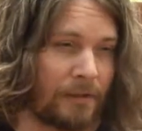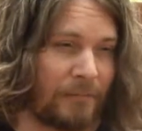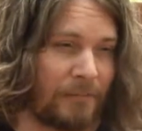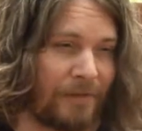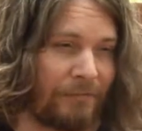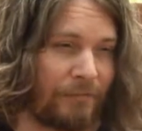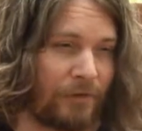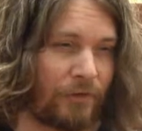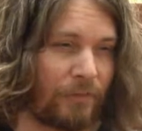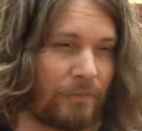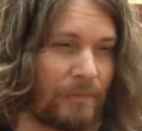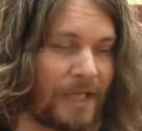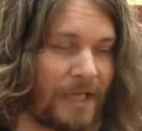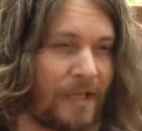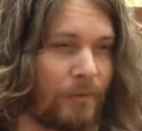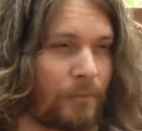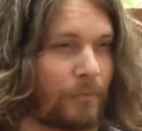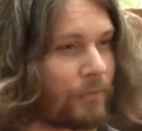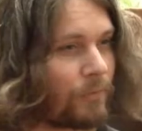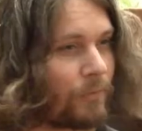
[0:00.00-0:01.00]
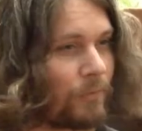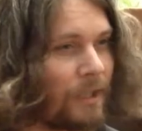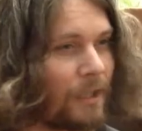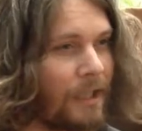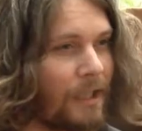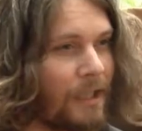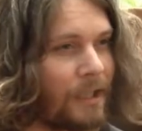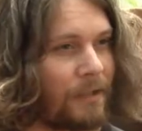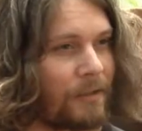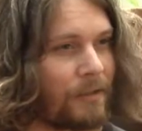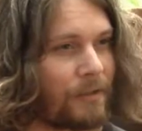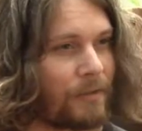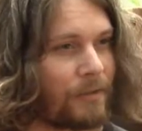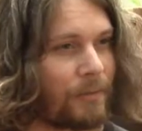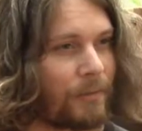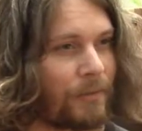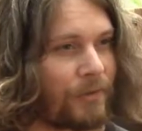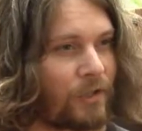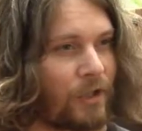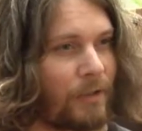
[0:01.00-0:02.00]
My first band was
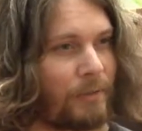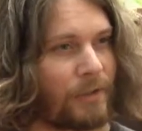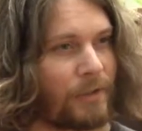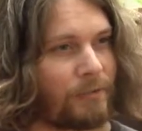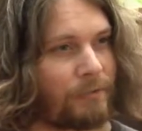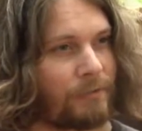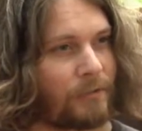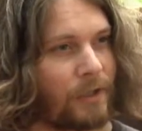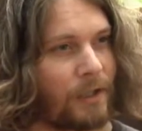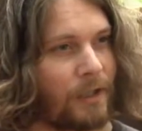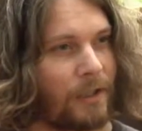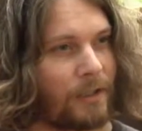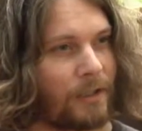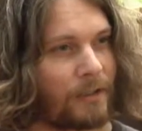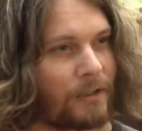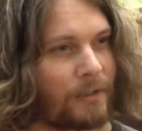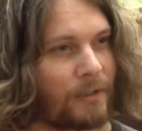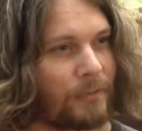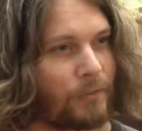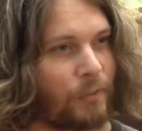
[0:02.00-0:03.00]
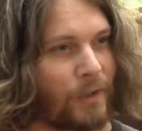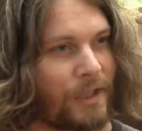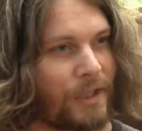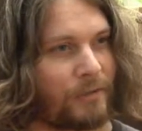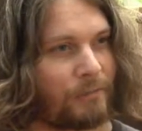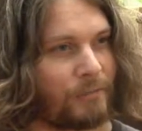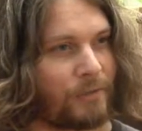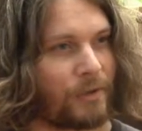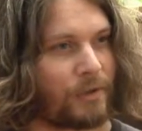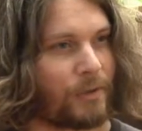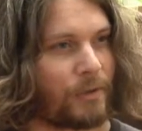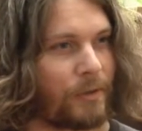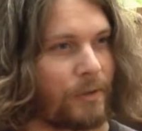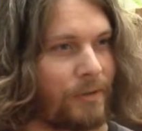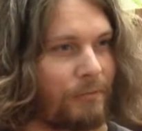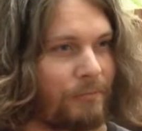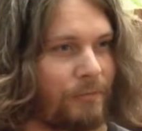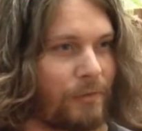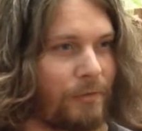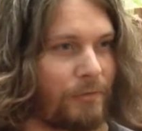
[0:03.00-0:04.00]
with Kermit the Frog and Winnie the Pooh and
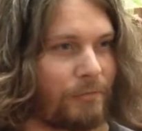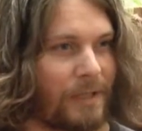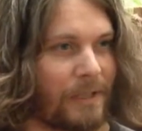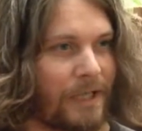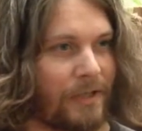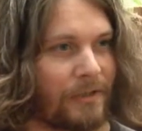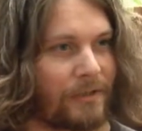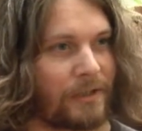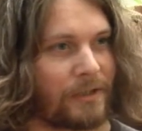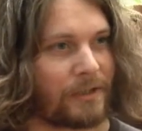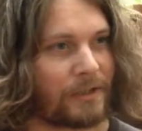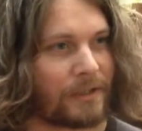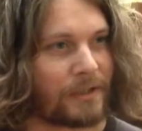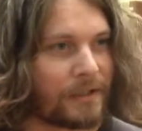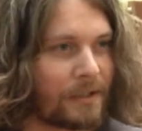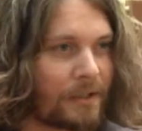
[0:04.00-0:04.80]
a few of my other